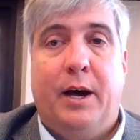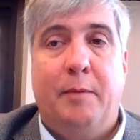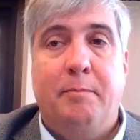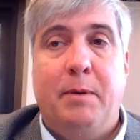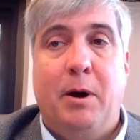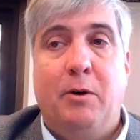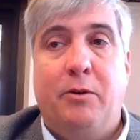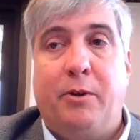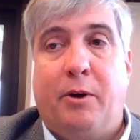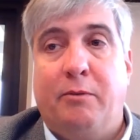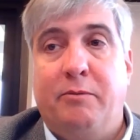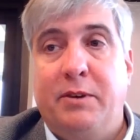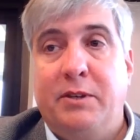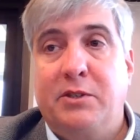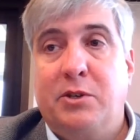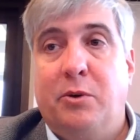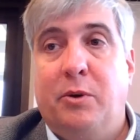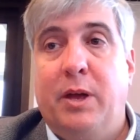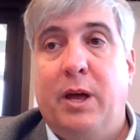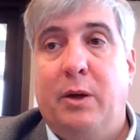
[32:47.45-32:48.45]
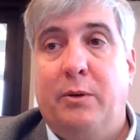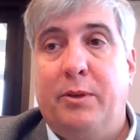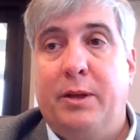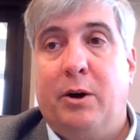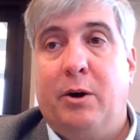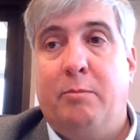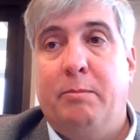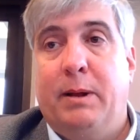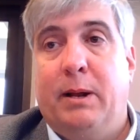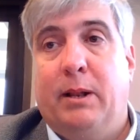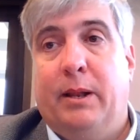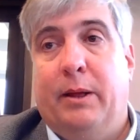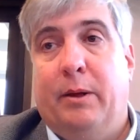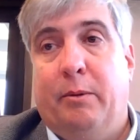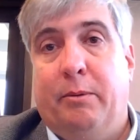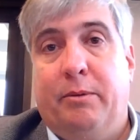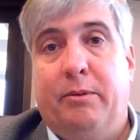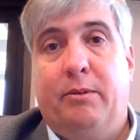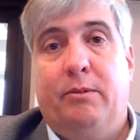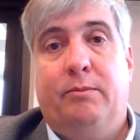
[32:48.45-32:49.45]
both our physical health and our mental
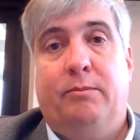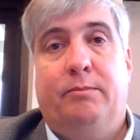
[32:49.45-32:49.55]
health.